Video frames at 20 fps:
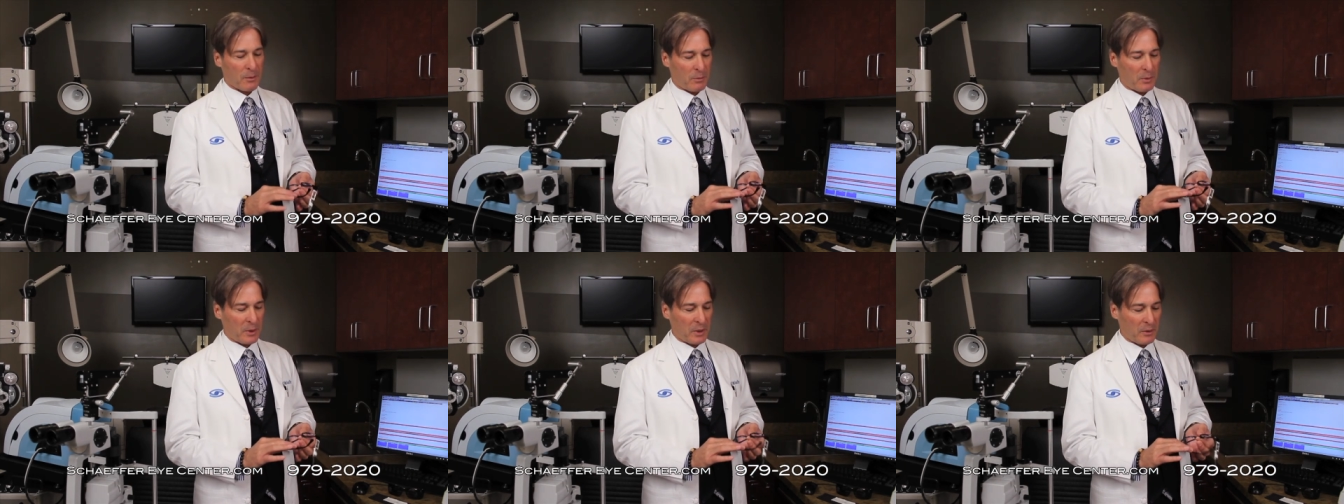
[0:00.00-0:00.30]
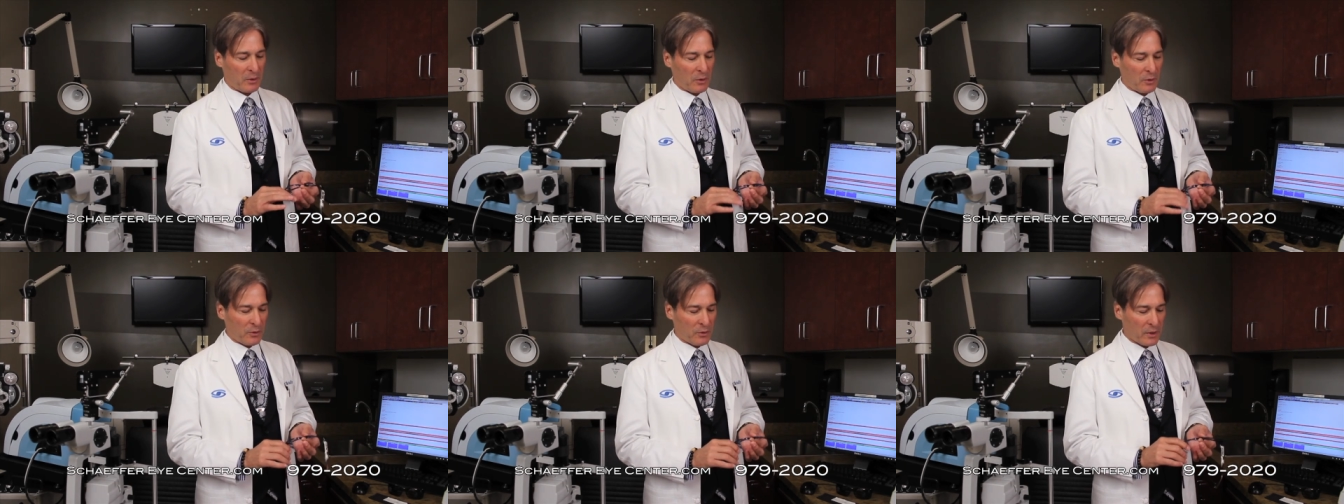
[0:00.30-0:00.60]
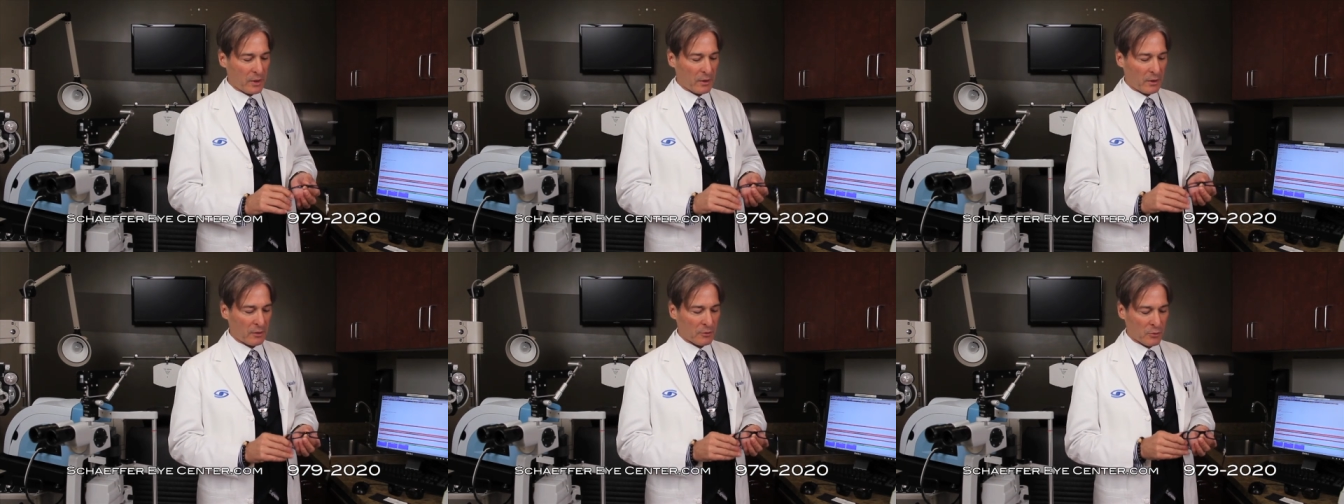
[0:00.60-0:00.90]
We
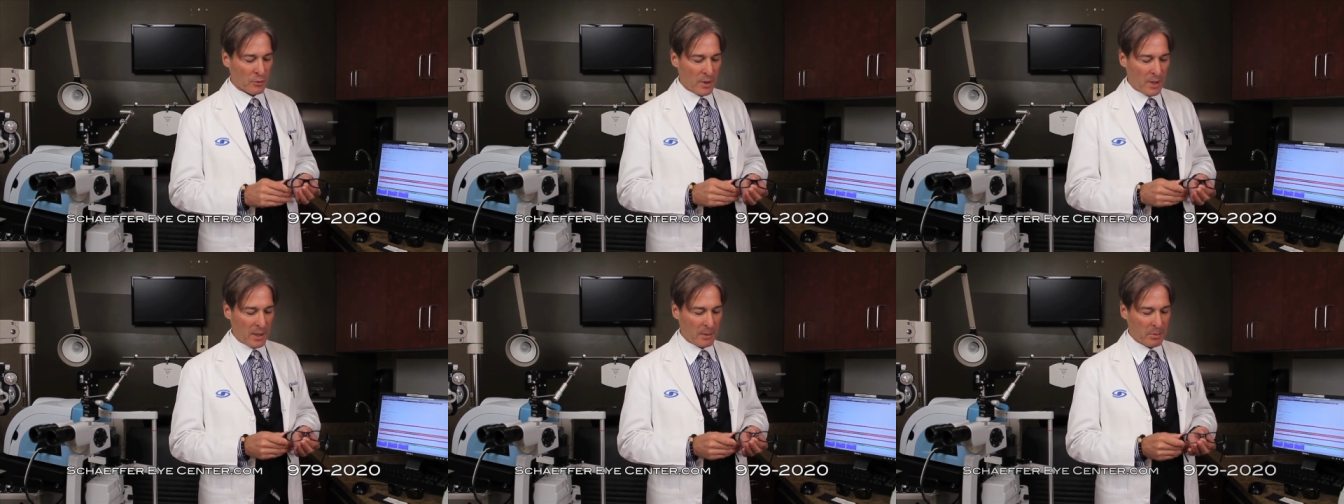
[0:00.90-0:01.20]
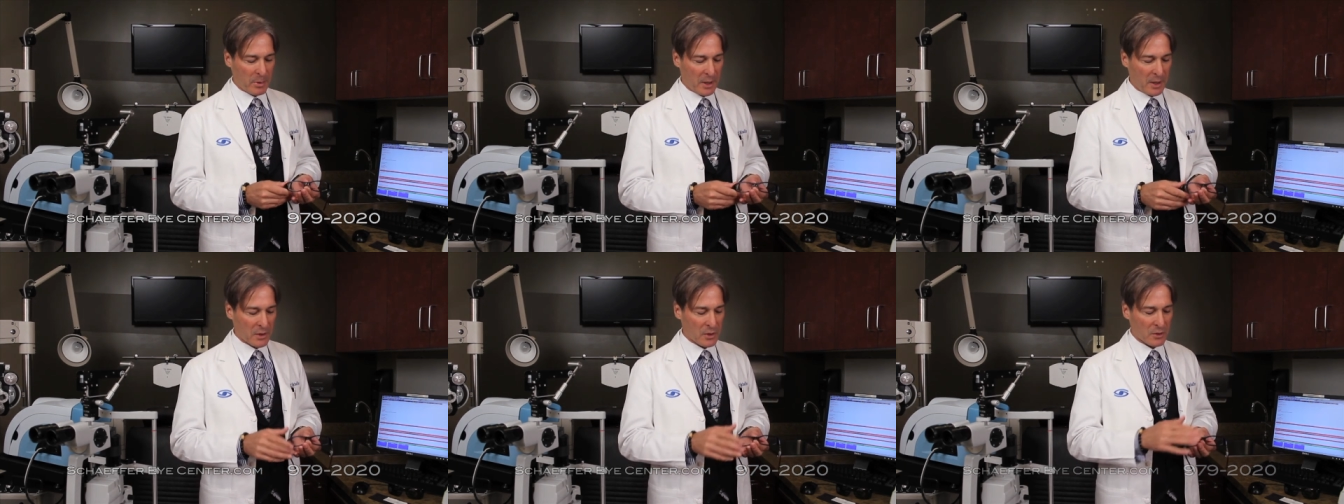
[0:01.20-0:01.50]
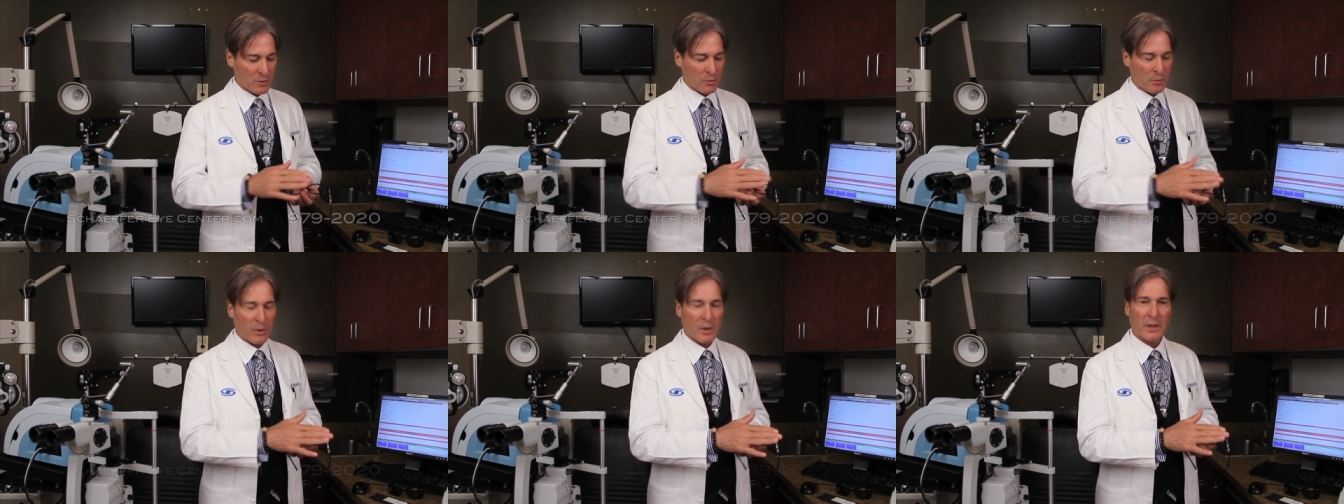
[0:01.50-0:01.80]
usually on dry
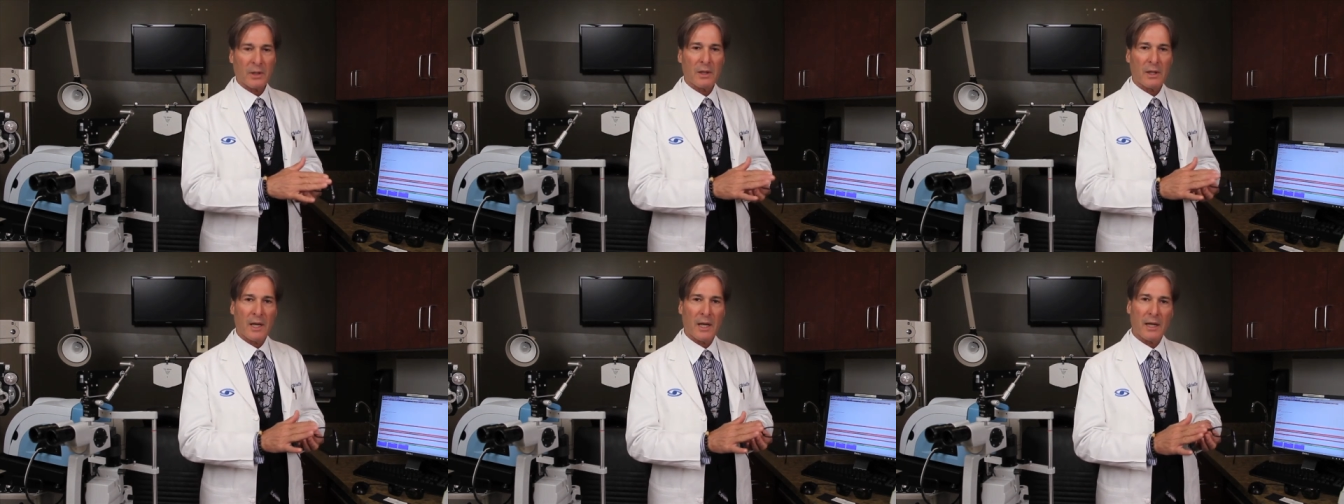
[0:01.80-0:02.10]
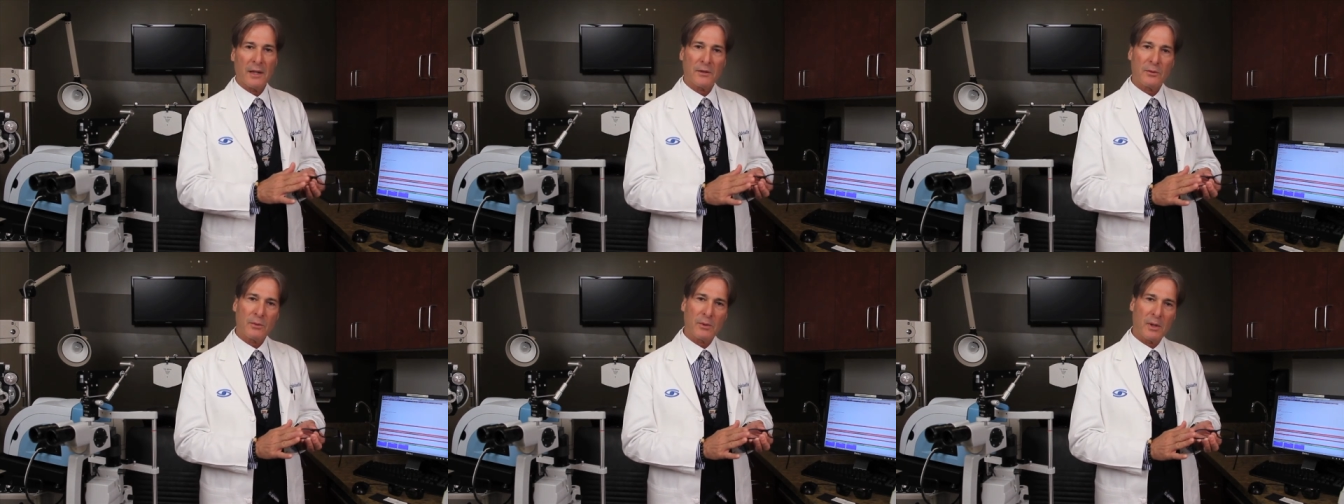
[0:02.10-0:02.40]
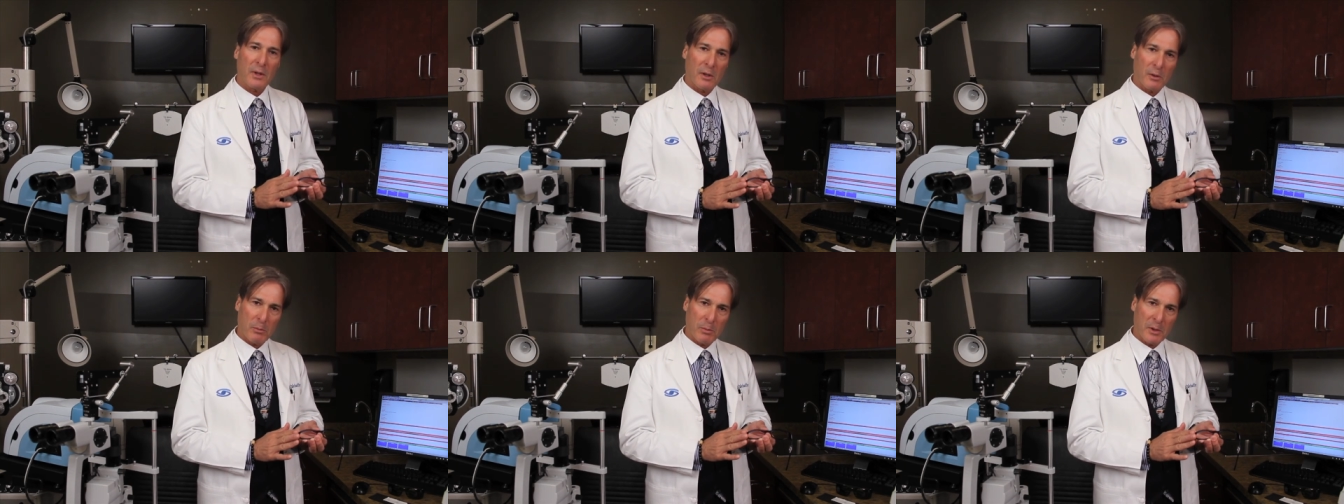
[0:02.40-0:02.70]
patients want a glass
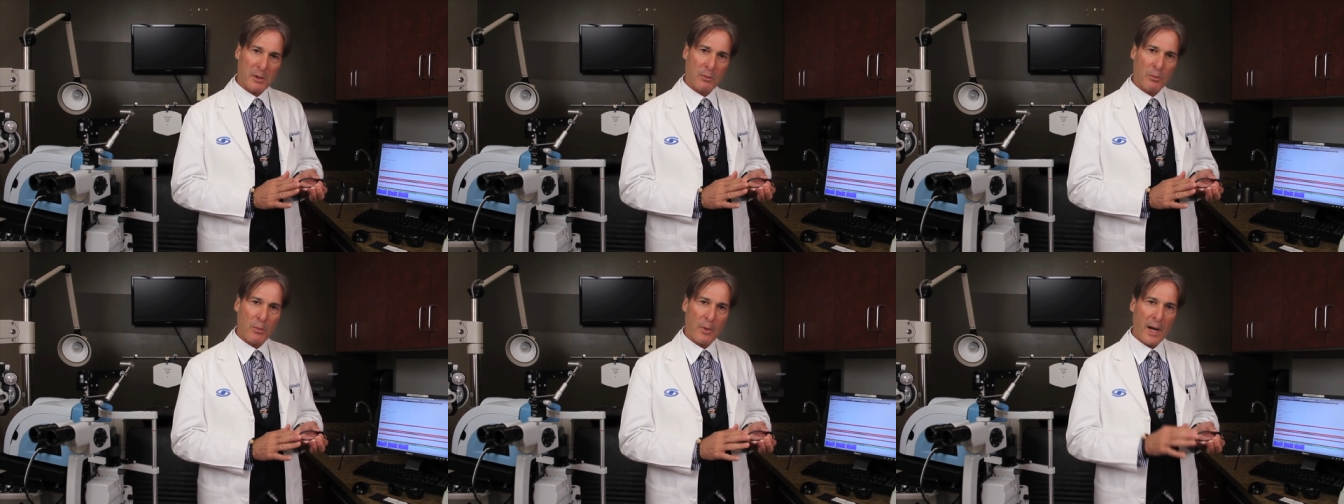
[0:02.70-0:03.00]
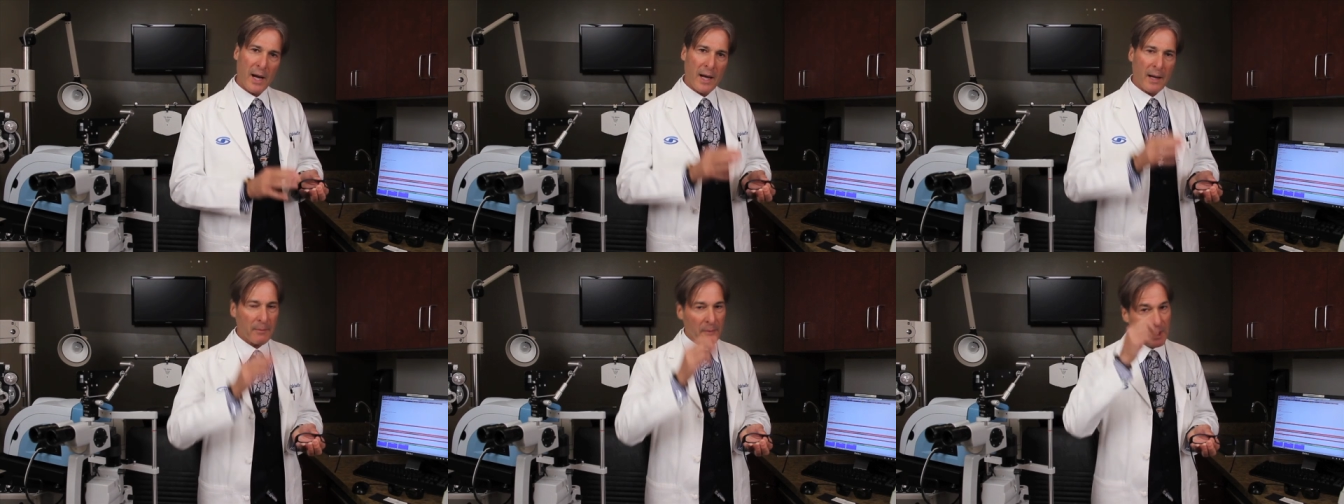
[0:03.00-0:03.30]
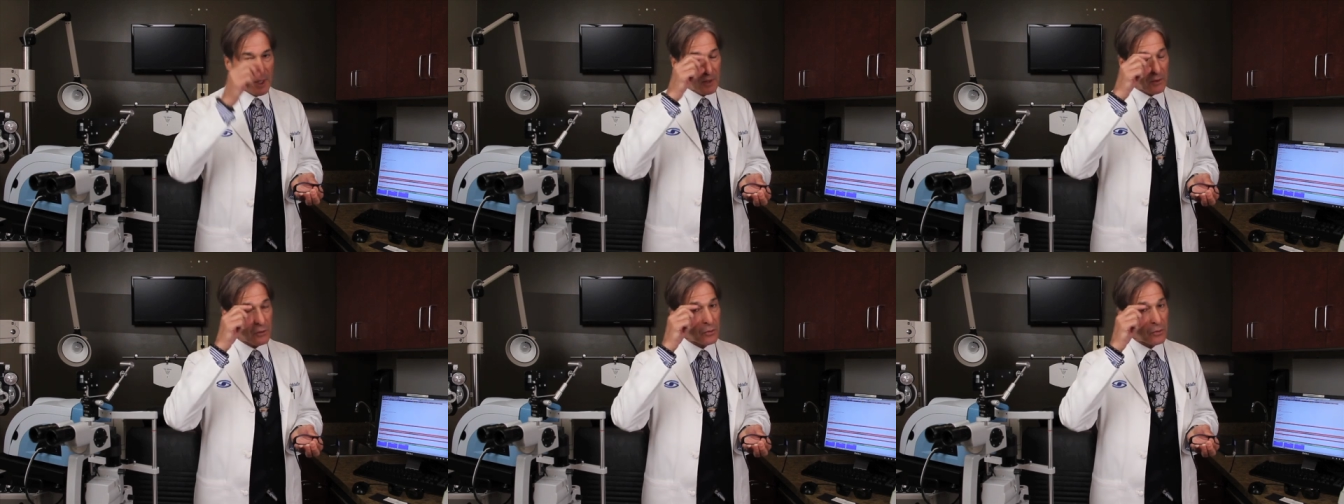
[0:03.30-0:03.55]
with a little bit of wrap